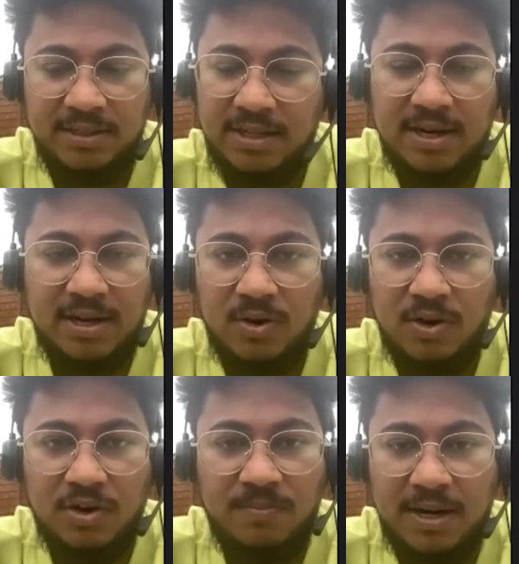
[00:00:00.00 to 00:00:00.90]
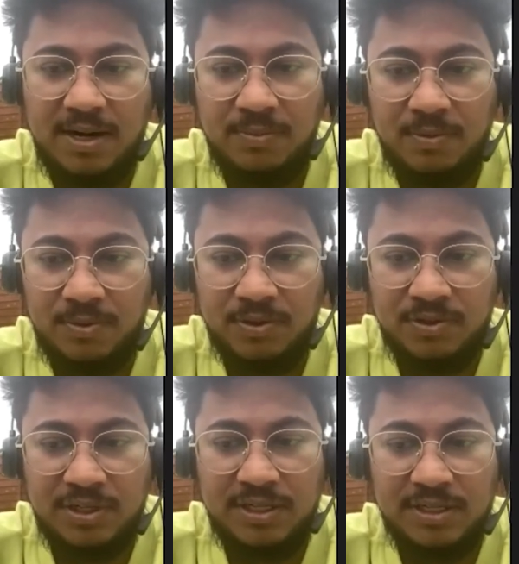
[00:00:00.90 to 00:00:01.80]
There are a lot of part time
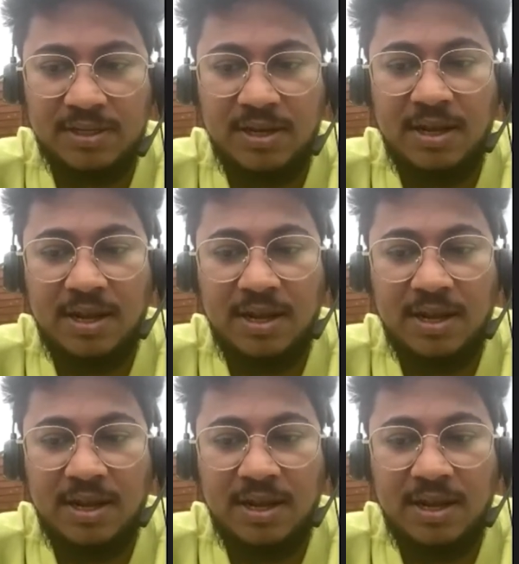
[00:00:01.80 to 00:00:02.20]
opportunities,